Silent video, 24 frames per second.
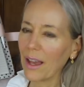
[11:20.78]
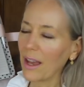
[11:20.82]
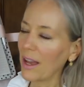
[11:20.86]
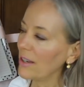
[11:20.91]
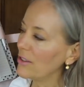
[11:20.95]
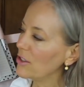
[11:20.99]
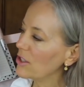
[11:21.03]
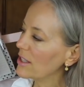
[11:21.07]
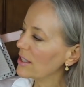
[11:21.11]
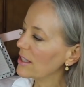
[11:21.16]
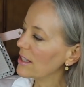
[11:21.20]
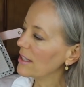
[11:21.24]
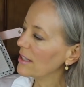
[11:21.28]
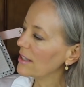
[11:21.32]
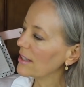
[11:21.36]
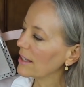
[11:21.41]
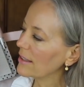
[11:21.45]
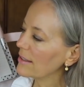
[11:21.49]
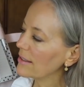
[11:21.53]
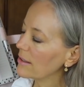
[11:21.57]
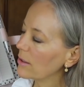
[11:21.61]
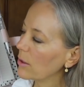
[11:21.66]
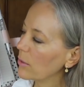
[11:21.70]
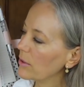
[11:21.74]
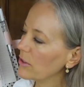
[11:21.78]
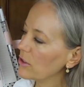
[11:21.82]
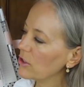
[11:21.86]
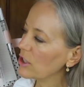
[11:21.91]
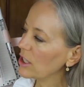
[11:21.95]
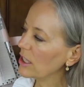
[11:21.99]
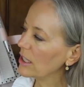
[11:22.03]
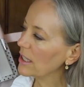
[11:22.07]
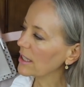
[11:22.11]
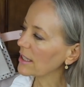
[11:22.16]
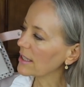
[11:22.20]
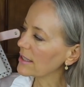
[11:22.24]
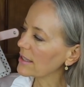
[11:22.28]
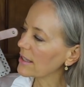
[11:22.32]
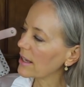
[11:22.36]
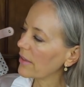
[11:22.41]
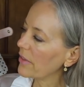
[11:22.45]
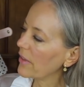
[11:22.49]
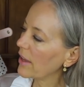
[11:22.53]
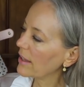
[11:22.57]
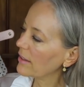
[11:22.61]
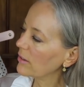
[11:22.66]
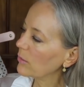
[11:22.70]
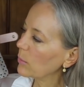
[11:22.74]
I just think that's so ingenious,
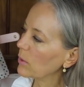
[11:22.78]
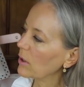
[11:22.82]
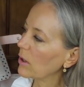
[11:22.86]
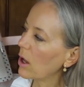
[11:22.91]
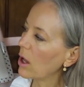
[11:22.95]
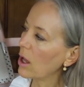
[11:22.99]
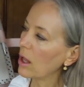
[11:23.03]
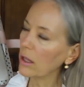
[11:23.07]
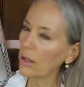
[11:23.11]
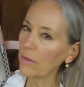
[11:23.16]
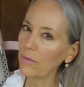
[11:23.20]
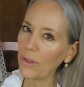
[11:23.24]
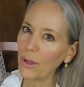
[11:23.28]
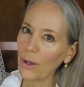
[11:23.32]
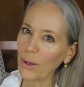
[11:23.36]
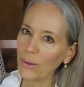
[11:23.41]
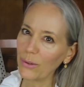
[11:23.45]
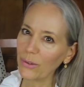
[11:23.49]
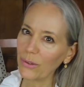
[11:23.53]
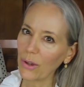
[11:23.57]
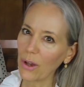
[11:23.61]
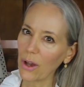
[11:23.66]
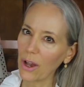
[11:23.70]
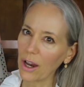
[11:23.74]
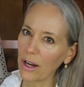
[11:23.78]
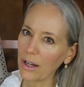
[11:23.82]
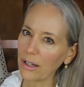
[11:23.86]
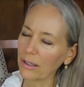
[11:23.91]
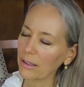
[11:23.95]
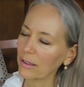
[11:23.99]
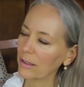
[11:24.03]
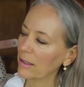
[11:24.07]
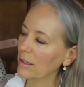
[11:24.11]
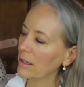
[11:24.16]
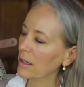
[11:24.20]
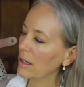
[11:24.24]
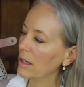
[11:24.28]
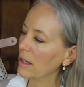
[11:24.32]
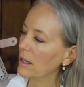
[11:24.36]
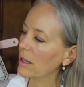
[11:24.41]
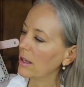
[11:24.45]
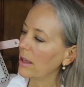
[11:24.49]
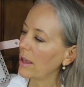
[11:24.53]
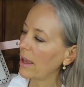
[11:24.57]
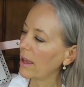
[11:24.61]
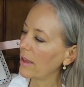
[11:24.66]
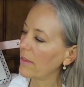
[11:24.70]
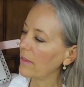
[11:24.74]
and that's what all of those are.
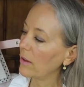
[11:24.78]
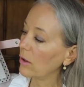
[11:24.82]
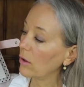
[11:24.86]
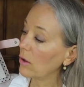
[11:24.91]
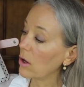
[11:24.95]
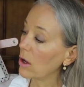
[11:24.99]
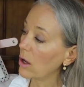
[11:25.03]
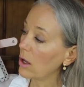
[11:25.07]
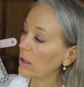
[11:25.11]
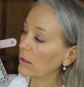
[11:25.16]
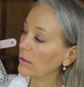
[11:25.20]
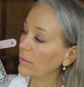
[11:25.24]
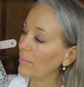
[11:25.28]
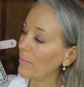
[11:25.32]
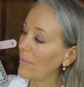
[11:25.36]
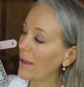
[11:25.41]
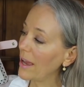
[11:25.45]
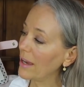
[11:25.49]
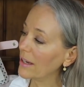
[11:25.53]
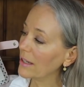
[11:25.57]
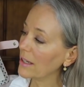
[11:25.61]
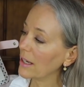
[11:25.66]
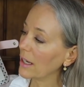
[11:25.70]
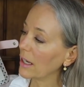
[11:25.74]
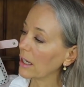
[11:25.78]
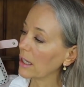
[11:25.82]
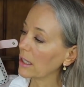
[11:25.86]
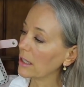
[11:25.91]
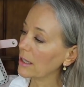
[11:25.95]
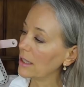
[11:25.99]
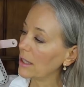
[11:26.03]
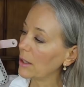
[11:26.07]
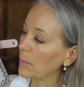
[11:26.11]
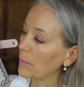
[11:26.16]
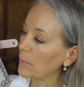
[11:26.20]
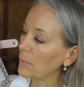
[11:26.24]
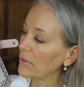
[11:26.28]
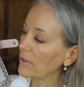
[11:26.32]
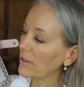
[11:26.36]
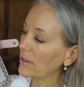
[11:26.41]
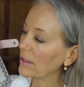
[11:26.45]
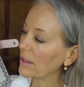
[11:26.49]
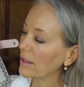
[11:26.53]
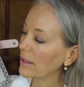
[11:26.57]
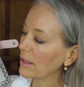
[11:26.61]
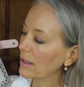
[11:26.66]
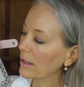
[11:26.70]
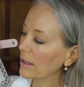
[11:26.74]
And they're called magnet
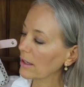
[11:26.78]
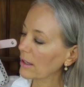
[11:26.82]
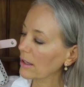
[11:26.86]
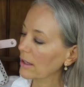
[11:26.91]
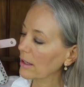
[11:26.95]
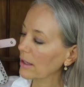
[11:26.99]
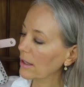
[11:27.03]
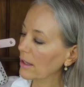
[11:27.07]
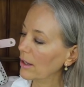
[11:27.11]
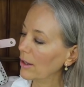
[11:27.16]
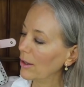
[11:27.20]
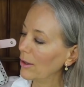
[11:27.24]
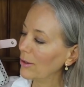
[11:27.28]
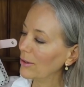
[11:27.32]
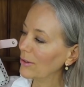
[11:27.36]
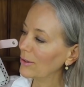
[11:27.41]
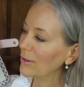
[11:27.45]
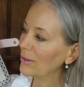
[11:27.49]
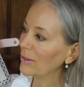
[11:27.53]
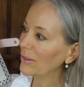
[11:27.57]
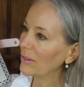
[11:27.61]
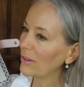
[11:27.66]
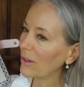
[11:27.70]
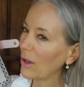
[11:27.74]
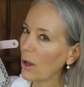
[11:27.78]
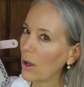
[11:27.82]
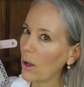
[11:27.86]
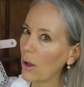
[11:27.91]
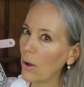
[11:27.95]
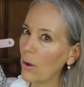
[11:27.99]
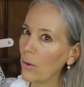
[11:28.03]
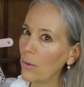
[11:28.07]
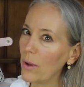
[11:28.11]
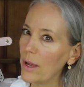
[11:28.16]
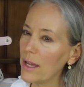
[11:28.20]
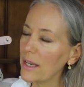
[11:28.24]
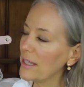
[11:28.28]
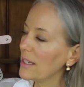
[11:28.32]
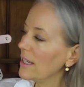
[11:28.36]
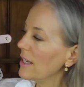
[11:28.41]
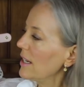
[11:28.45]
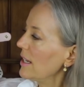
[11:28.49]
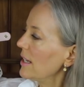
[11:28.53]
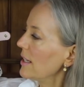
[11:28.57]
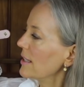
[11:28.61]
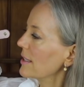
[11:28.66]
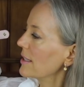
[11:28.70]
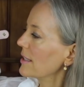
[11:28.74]
clips. So
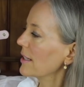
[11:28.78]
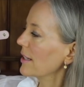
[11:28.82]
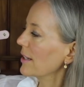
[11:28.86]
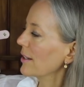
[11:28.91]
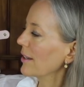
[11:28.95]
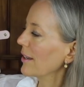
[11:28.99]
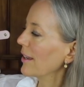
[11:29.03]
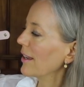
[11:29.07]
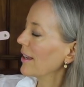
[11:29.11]
neat.